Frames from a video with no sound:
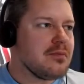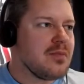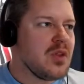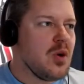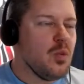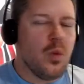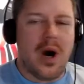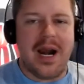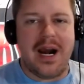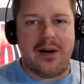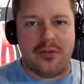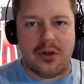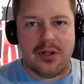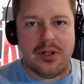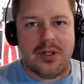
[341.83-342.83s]

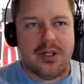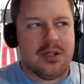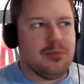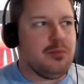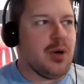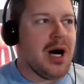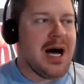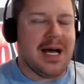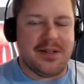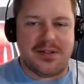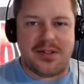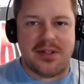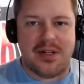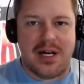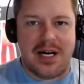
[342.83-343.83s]
Whatever.
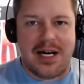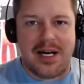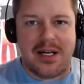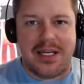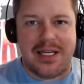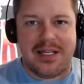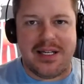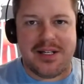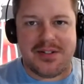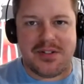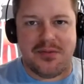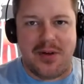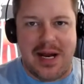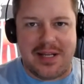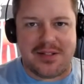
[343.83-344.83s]
Pods uh, in his
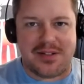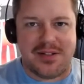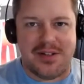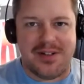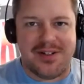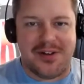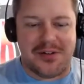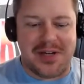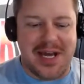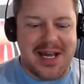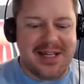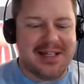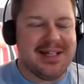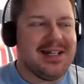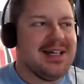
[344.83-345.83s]
device, okay?